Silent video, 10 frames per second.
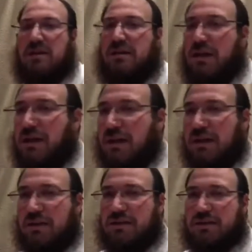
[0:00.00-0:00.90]

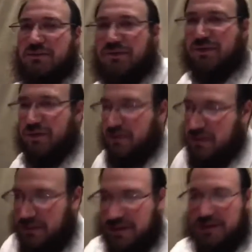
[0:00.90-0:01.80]
Let's move this over a
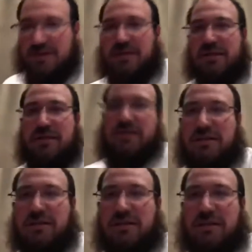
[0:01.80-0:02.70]
little bit.
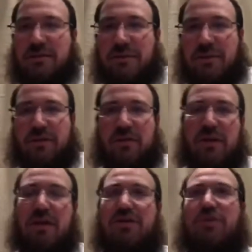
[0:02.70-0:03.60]
There we go.
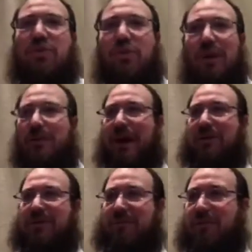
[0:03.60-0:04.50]
There are two
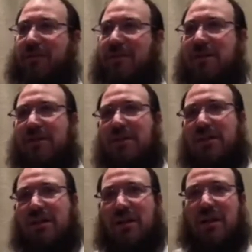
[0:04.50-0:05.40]
willpowers of a person.
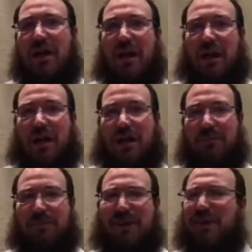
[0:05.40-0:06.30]

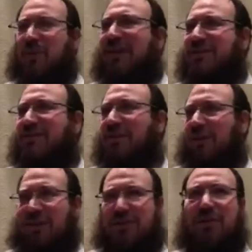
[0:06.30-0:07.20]
Because what is a soul?
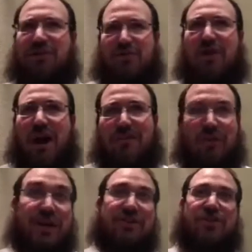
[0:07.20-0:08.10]
A soul is a drive. What
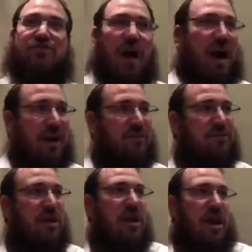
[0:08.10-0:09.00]
is a drive?
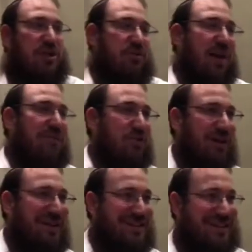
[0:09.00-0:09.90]
A drive
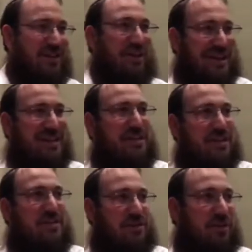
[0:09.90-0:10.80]
is your
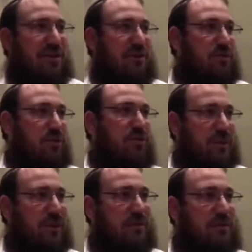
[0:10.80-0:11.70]
innermost
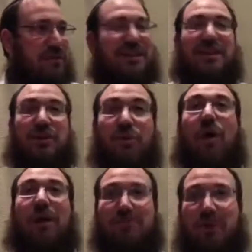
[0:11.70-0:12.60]
will, the thing you
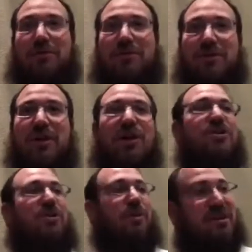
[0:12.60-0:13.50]
want most.
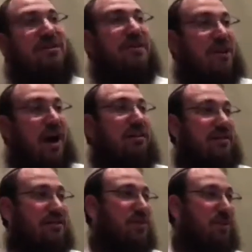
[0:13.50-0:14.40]
So what does the godly
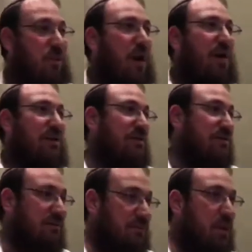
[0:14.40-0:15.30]
soul want
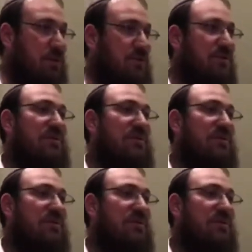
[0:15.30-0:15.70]
most?